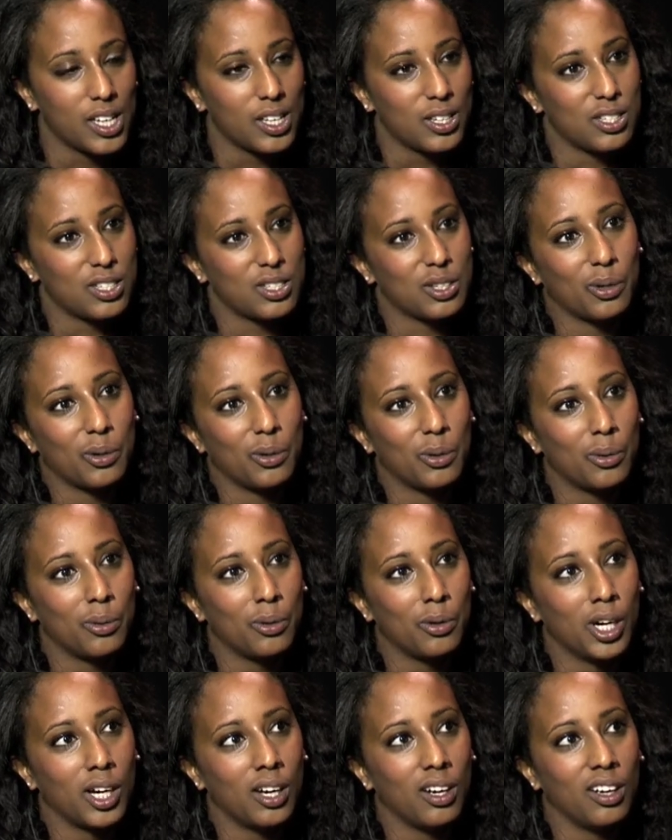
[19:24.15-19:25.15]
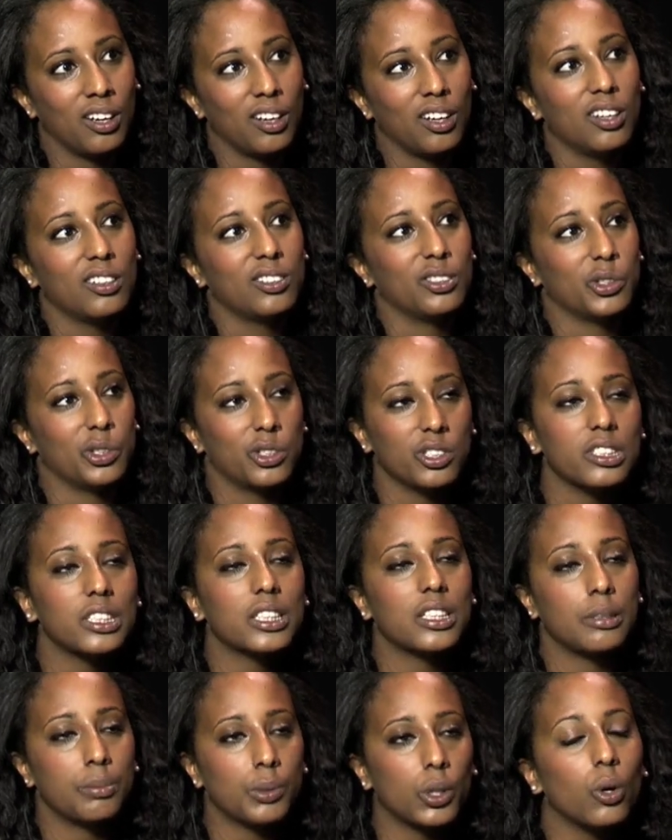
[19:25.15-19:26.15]
So you
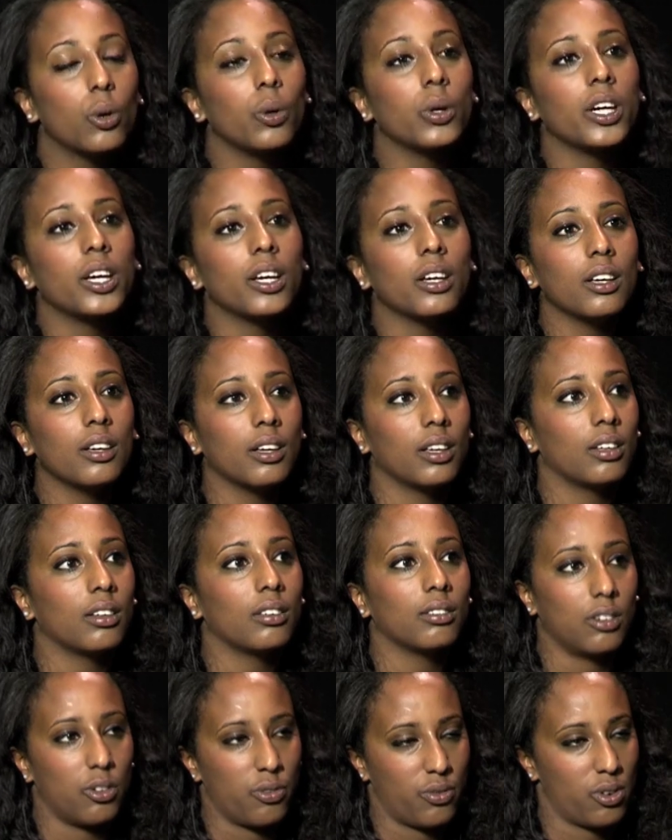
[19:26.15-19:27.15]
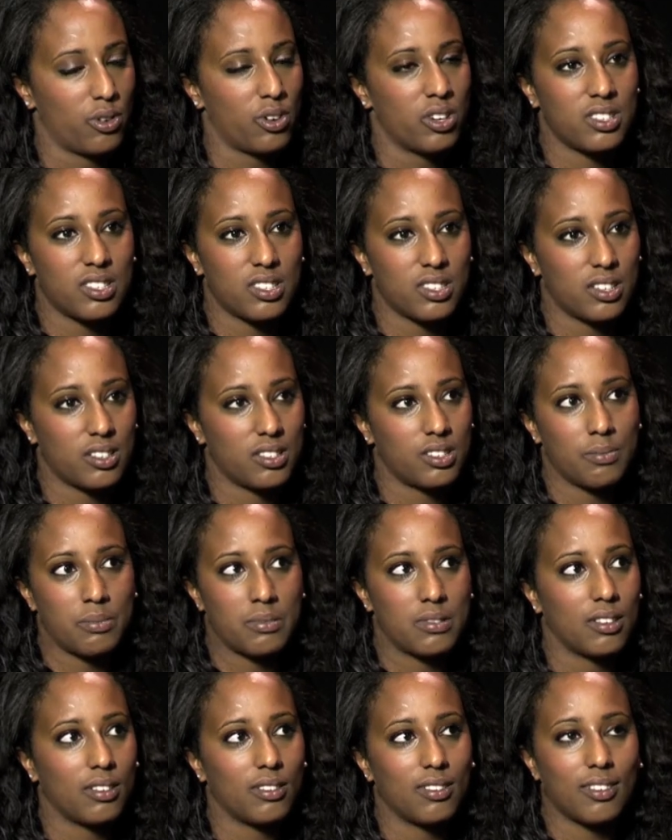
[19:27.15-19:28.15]
just keep going, and of course
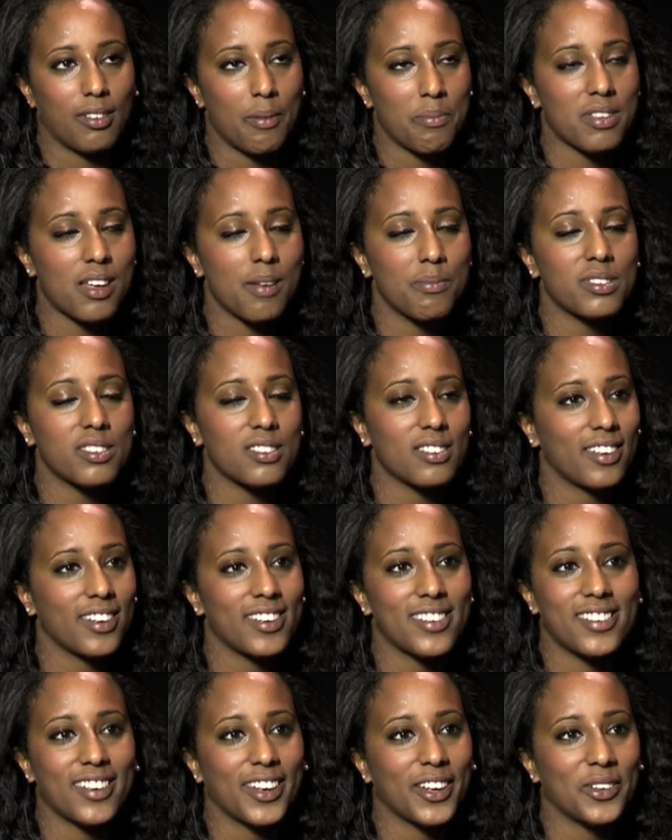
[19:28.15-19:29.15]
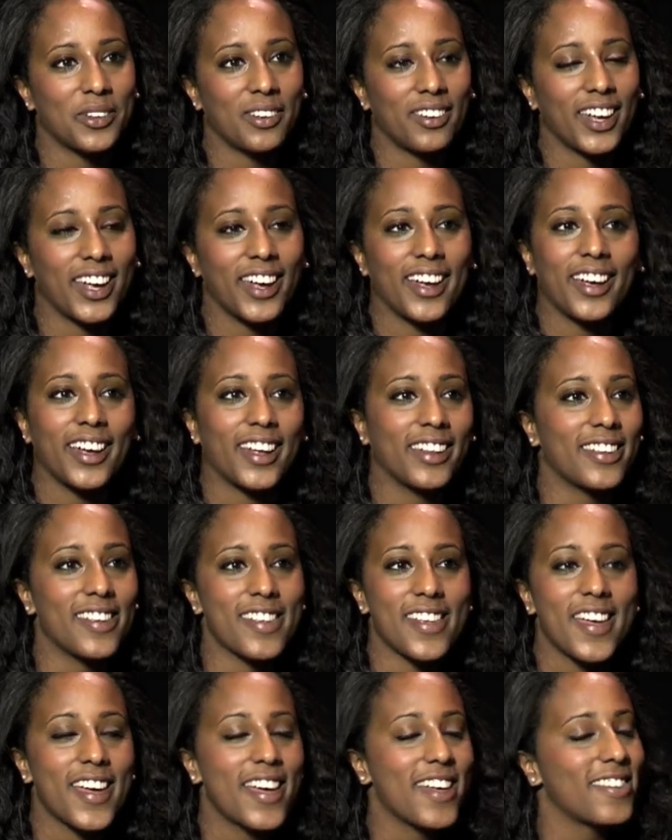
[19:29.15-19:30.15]
sometimes it's a good day
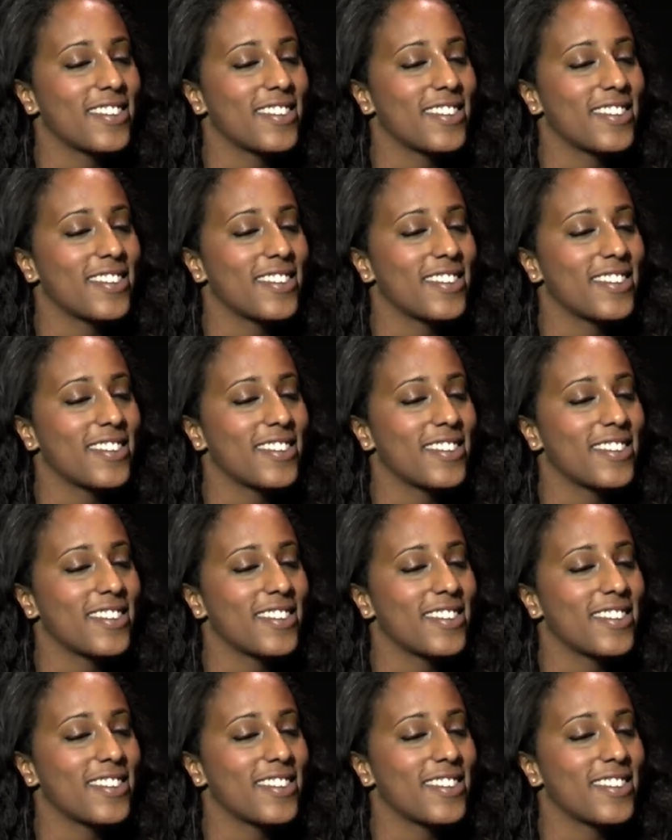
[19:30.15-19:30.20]
and